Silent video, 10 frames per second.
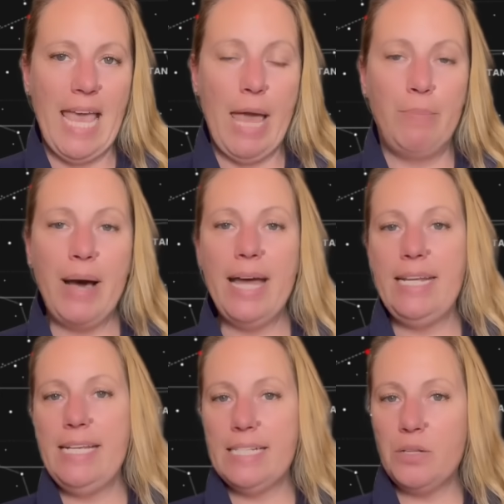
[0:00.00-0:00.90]
but
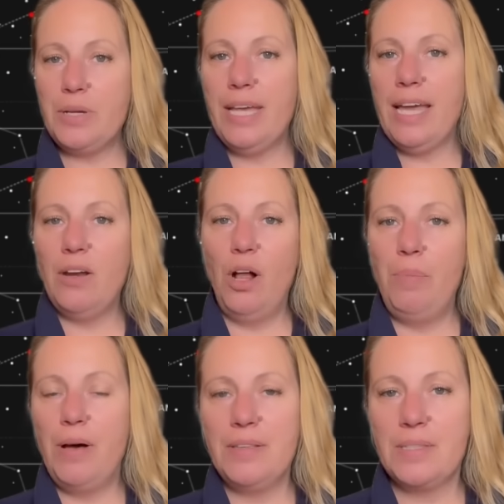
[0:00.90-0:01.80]
he's looking at all
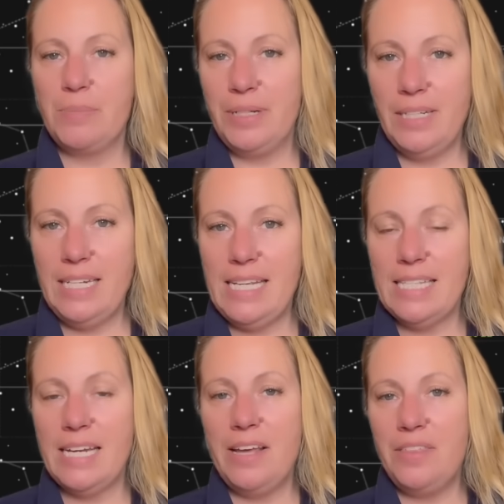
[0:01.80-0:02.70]
possibilities.
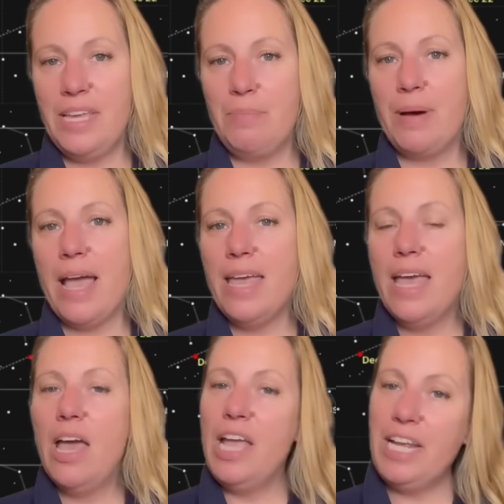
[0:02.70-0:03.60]
And I think by
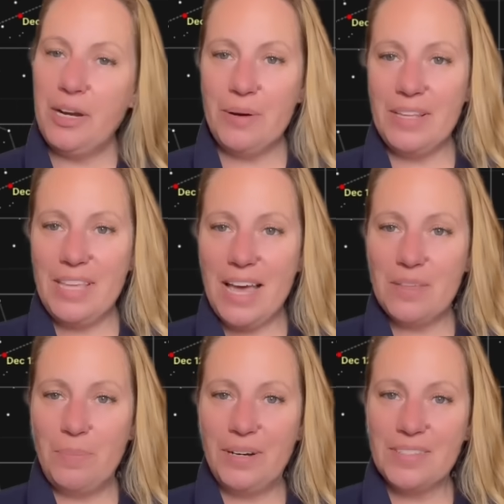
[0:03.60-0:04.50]
hearing the other
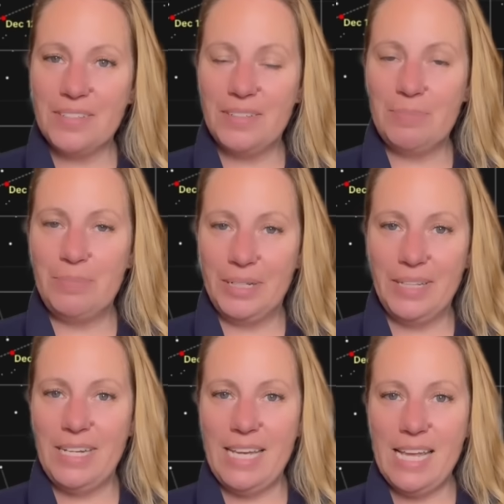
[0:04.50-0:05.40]

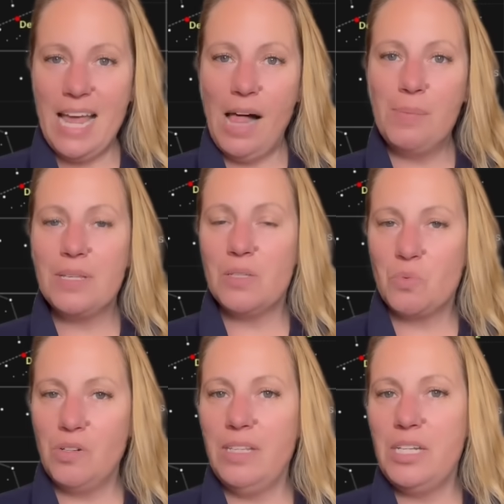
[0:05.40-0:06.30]
possibility, it helps us
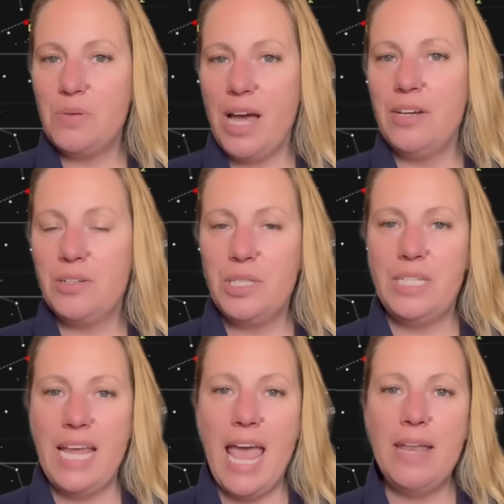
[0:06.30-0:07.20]
really to
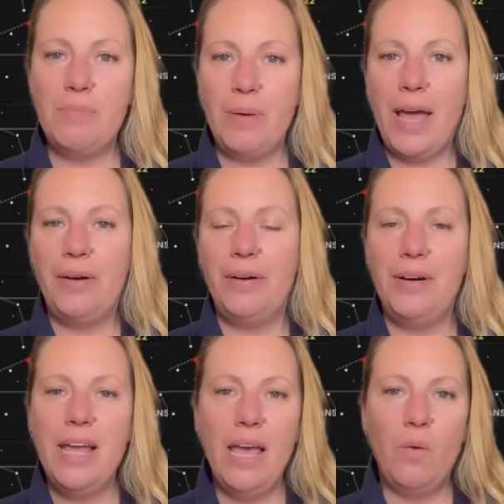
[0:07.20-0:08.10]
understand
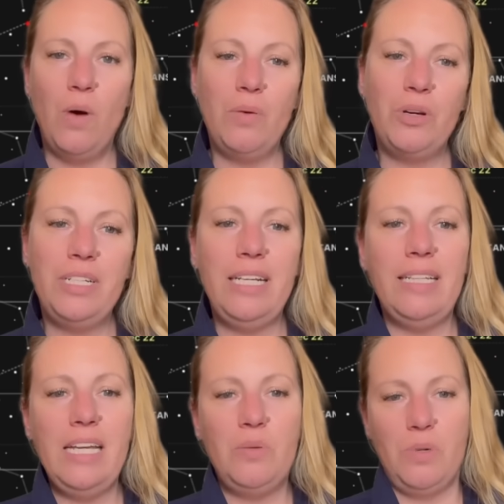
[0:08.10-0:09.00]
better what we're
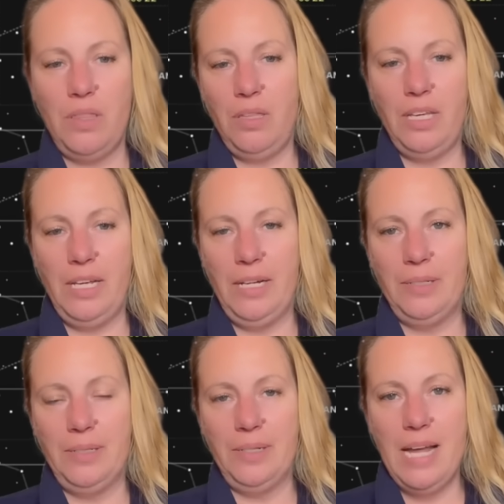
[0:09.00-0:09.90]
dealing with
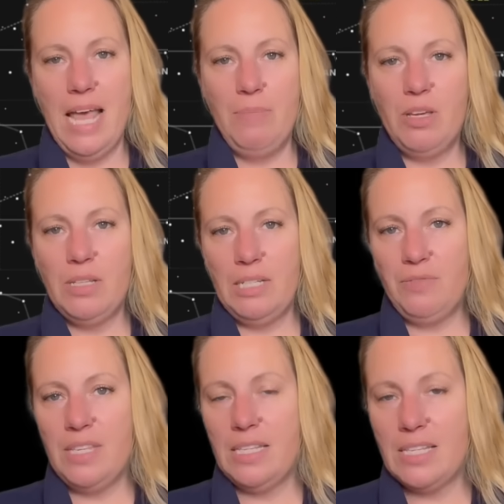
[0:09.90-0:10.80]
here. Because if
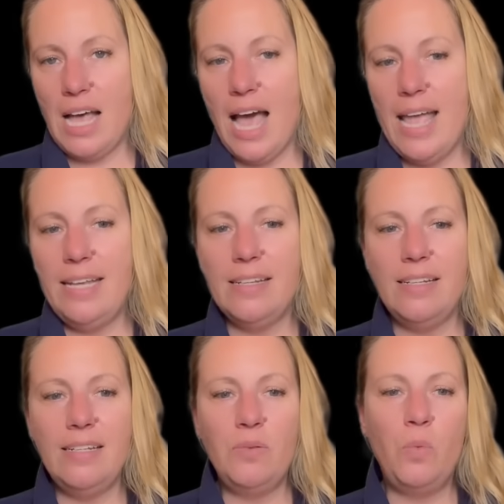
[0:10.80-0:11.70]
the
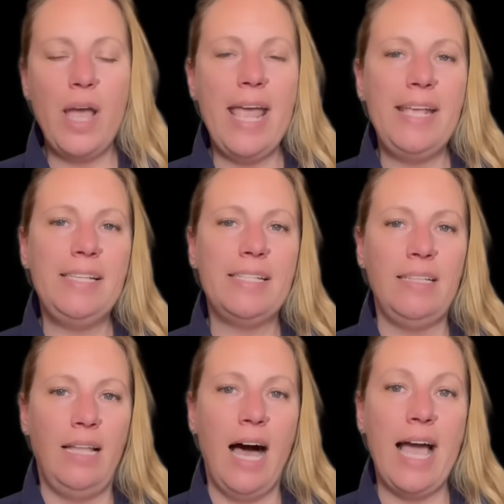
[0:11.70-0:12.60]
sideways
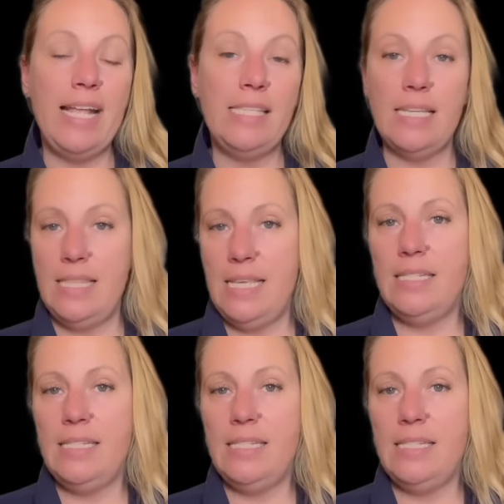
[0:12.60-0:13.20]
lines in these